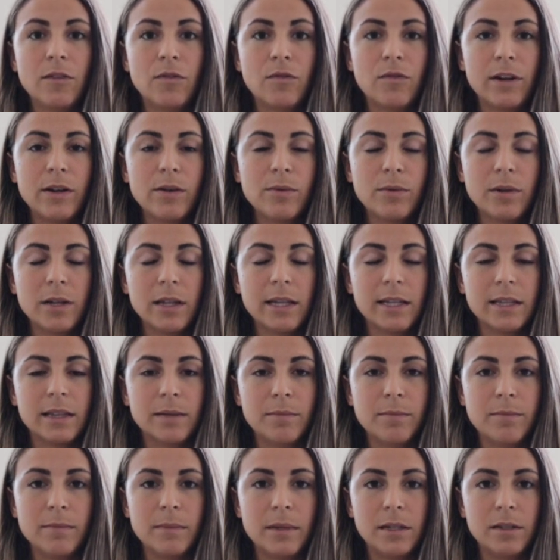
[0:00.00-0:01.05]
right where like the
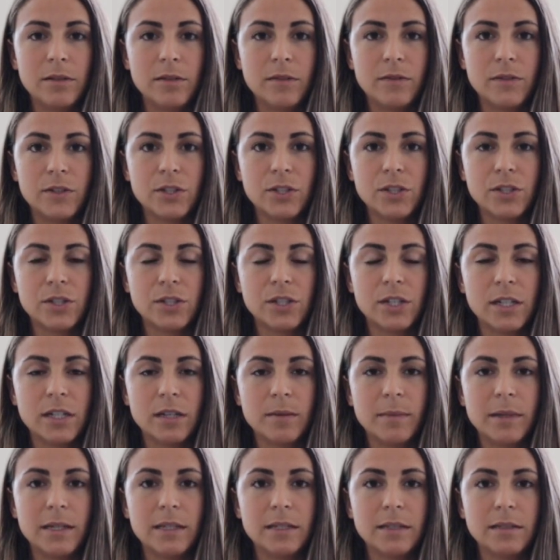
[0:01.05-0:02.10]
middle of your
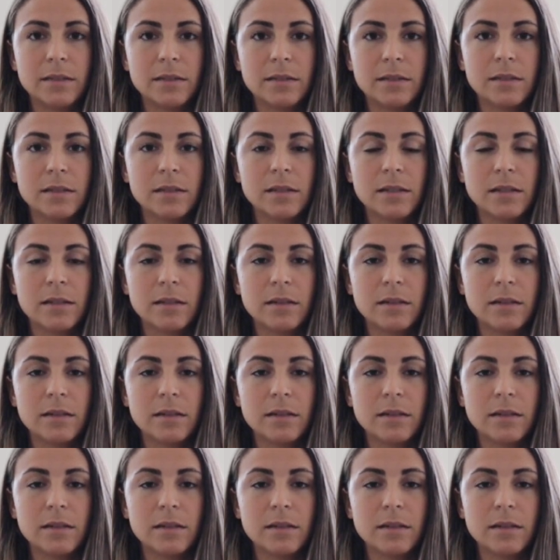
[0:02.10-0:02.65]
sternum is,